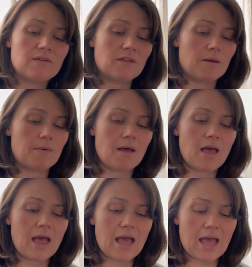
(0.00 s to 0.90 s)
of them.
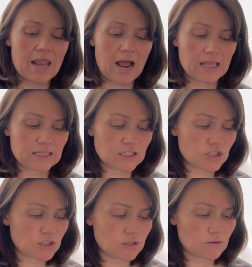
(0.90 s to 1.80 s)
And I
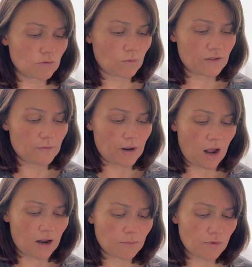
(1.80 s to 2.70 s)
listened to one of them on
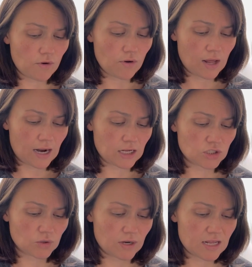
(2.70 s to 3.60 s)
Audible and I
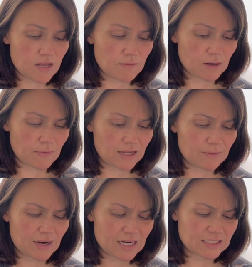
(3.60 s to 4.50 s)
enjoyed it, but I'm like,
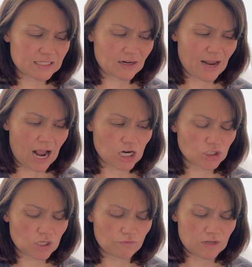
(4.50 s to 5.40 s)
am I going to sit down and
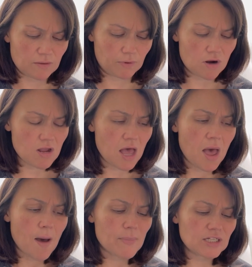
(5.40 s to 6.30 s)
actually read the book?
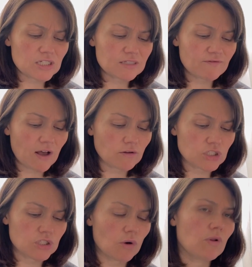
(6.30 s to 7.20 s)
But it just felt
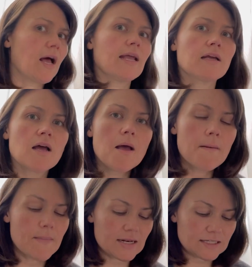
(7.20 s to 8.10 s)
so like
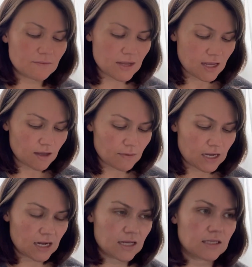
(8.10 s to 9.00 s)
meant to be
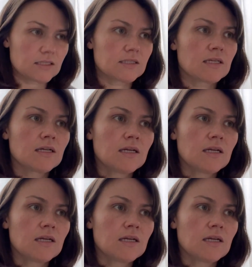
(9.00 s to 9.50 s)
because